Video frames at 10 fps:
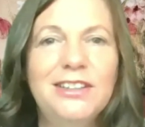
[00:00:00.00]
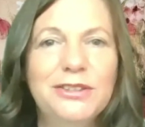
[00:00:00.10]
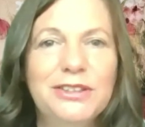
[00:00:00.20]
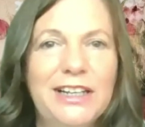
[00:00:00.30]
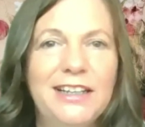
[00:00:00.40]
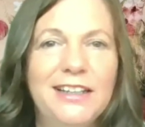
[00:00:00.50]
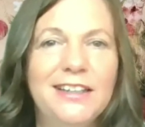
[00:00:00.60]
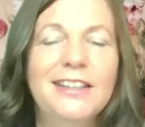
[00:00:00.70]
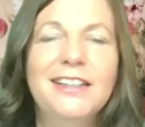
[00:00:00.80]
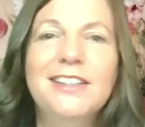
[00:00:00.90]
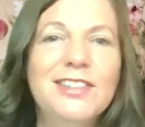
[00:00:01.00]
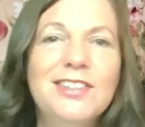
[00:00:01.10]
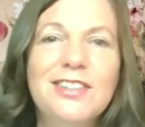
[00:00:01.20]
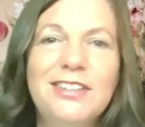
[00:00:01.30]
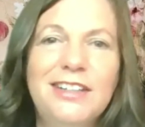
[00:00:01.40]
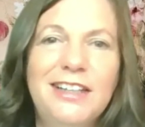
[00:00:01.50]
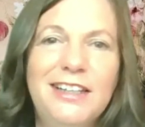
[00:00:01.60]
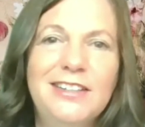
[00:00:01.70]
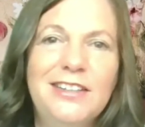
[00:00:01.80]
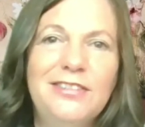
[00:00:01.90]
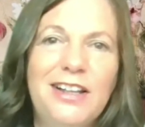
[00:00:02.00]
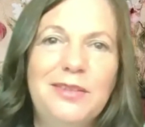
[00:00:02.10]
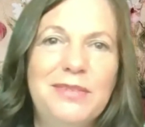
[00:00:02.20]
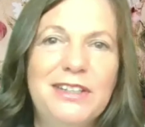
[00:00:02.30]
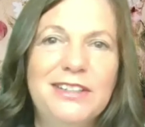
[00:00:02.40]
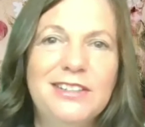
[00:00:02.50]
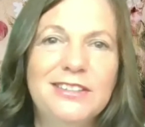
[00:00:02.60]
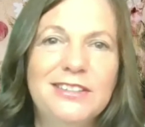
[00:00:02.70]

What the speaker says: learning, still in development.